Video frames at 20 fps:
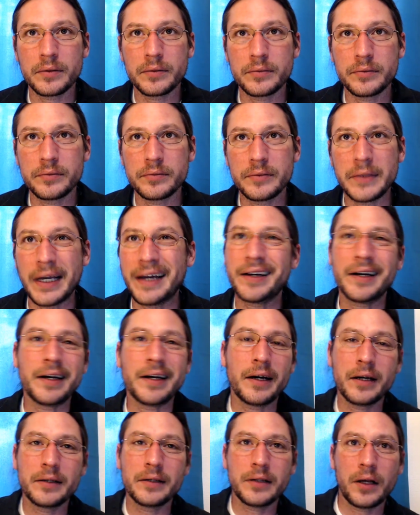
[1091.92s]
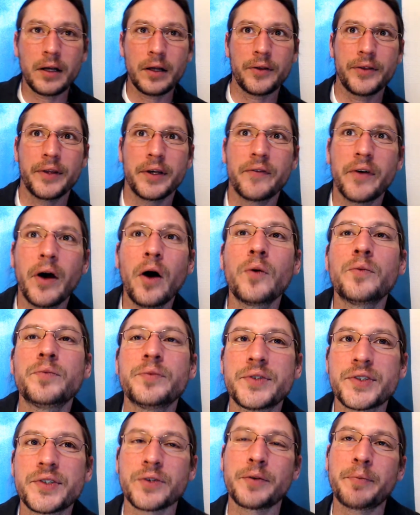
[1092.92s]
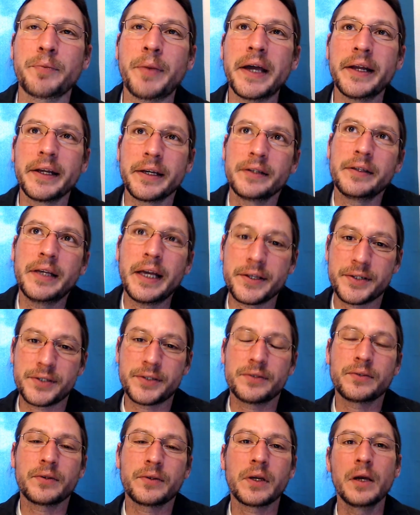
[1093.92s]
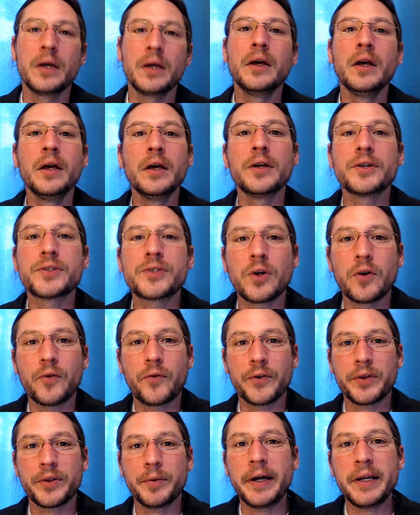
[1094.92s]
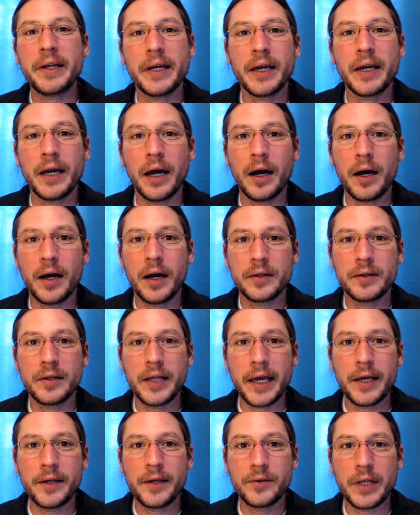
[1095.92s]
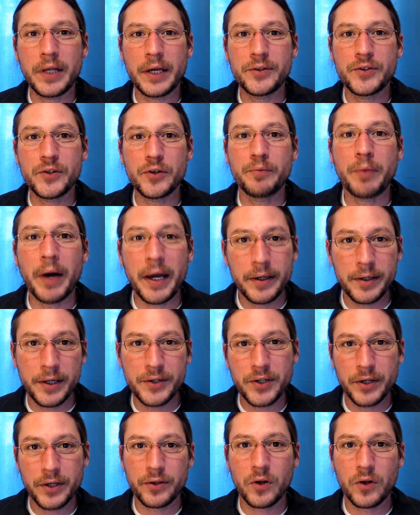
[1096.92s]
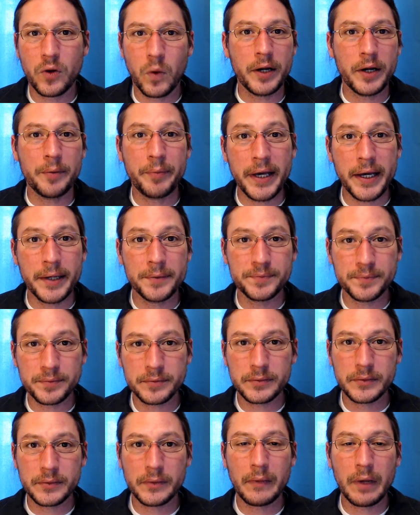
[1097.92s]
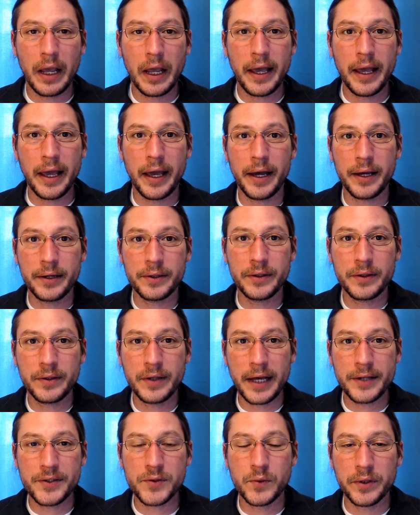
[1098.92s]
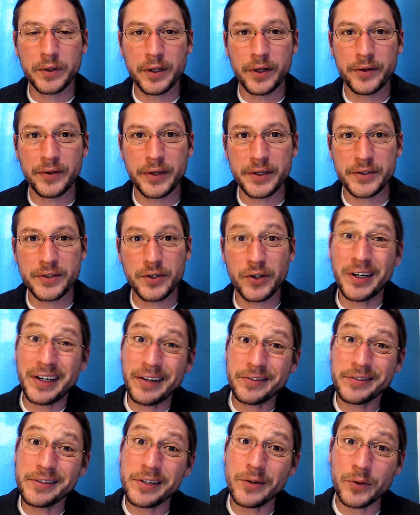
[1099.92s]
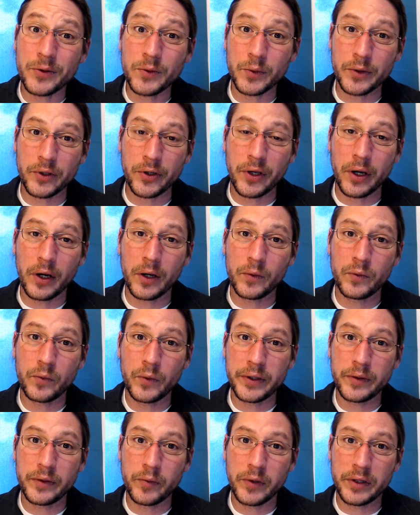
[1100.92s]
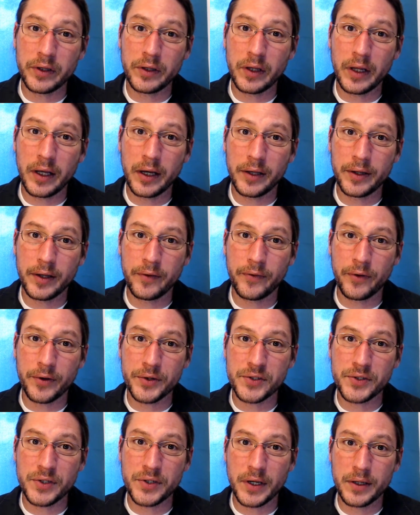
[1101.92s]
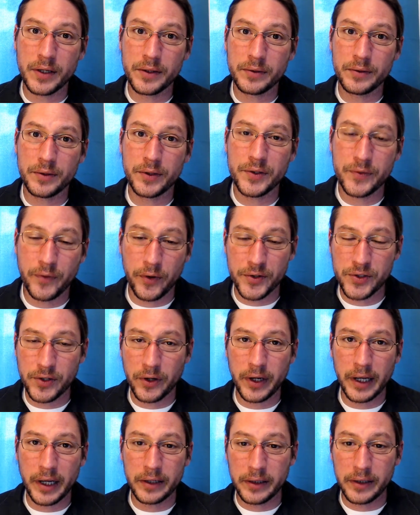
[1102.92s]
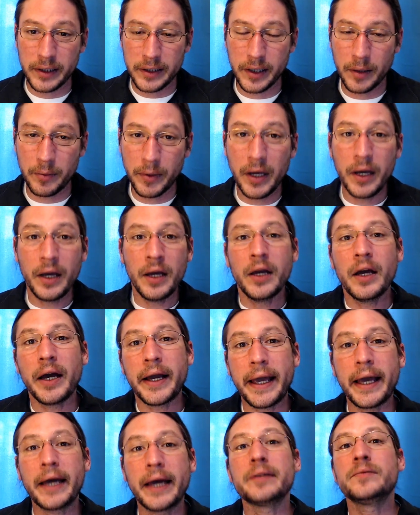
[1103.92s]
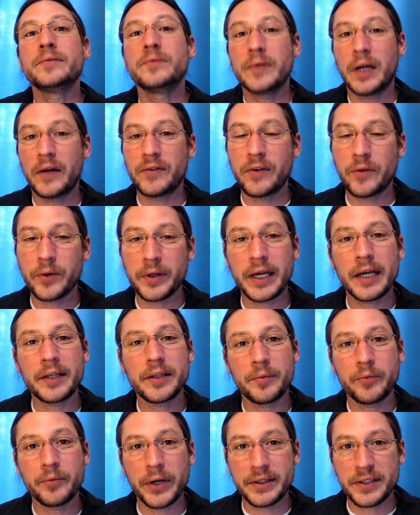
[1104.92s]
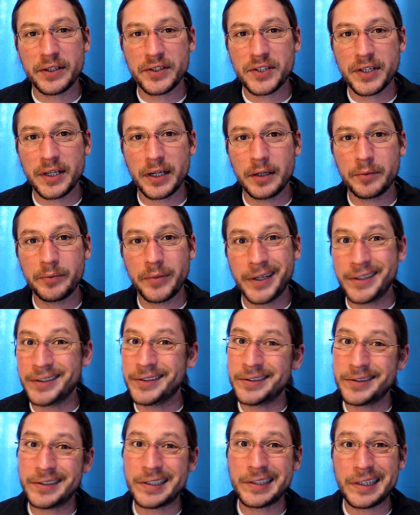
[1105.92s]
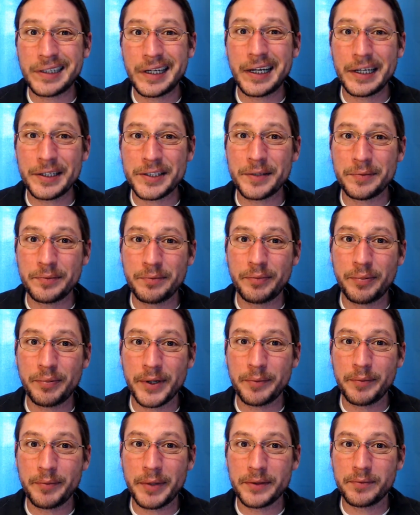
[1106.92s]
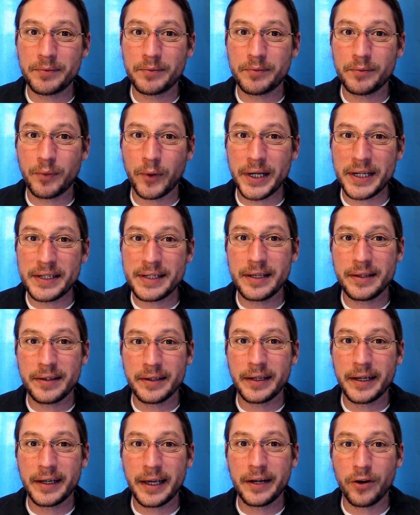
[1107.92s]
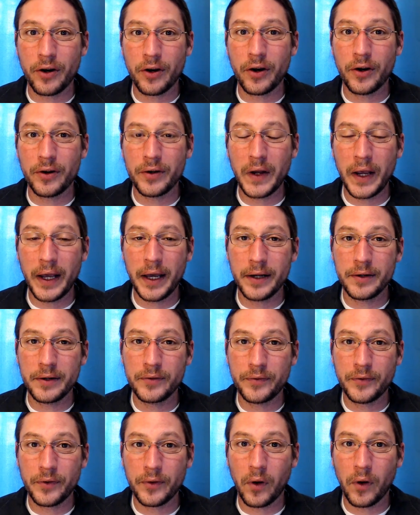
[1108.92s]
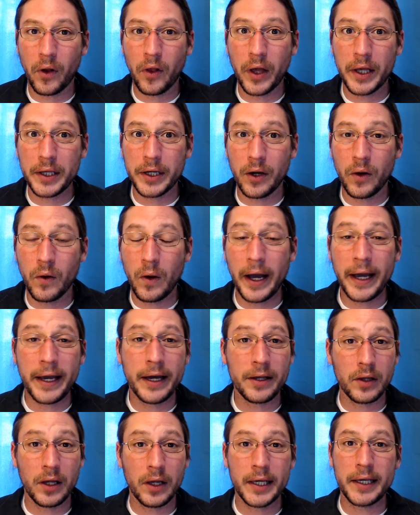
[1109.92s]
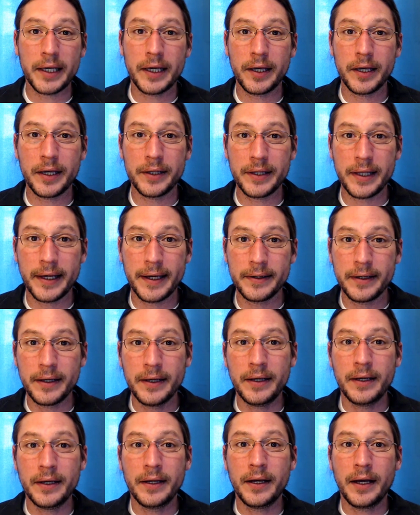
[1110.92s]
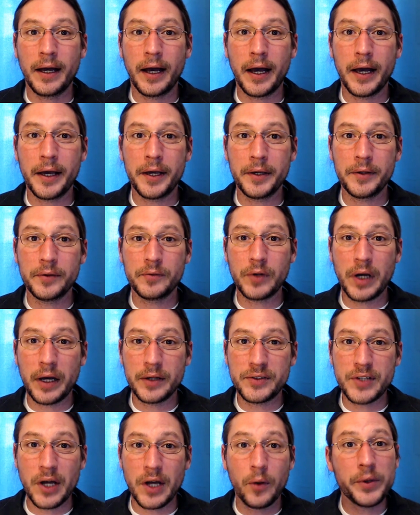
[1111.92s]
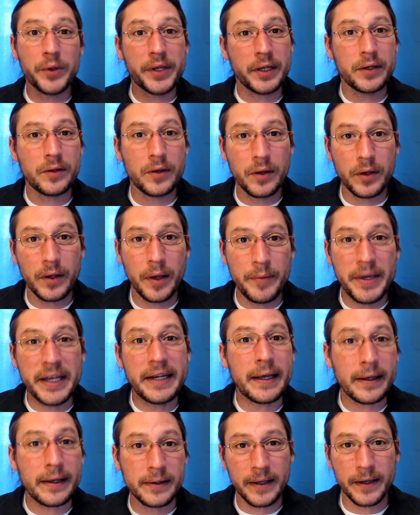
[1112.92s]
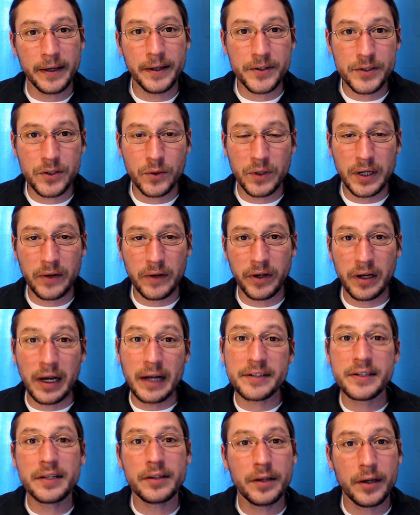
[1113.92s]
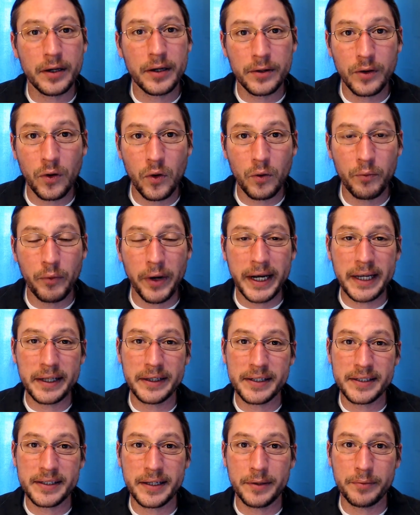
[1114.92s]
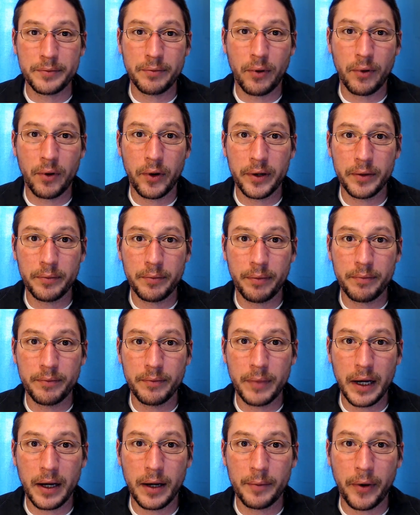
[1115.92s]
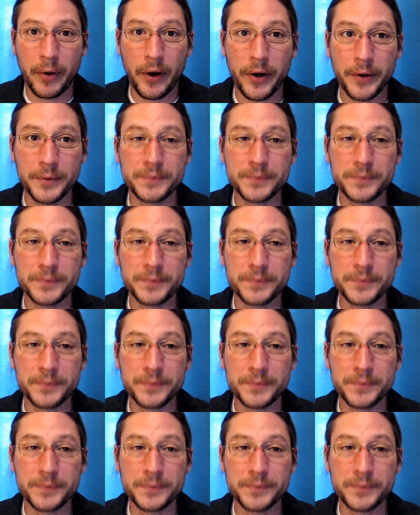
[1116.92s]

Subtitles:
Yeah, I'll think of it. Oh, so the biting, yes. So for the biting, they do bite each other quite a bit, and that's one of the things that you're gonna have to deal with when they're young, when they first you first start handling them. Again, I've never really had them break the skin, but they get some pretty big pointy teeth, and it can hurt. And for all I know, I got lucky in that I dealt with it immediately, and so it never got to the whole breaking the skin point part.